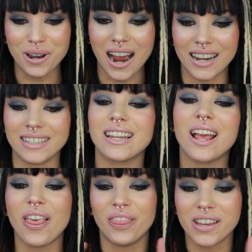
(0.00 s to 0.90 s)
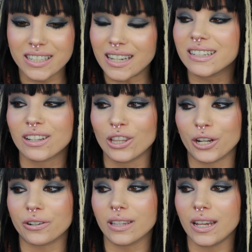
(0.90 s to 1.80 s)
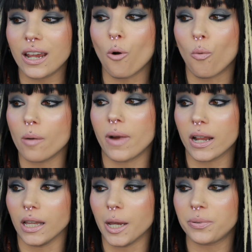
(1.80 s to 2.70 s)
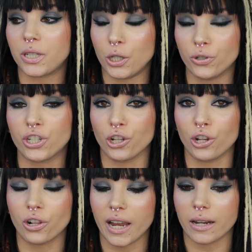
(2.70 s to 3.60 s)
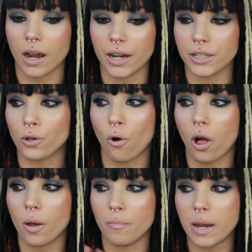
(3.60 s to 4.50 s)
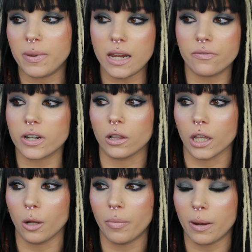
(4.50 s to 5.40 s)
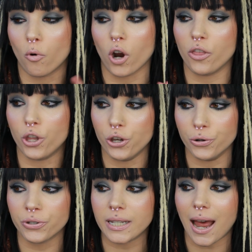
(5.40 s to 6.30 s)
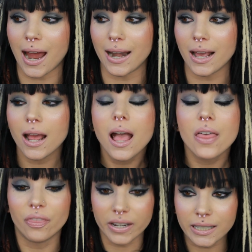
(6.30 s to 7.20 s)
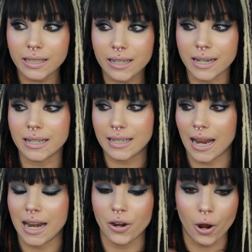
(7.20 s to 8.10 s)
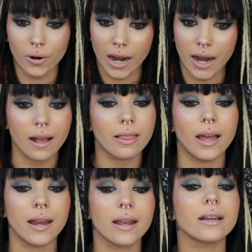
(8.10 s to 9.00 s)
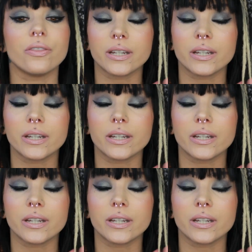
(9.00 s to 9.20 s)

you guys, this is literally what my lips used to look like in high school, maybe even a little bit more on the nude side. This is insane, okay? Like,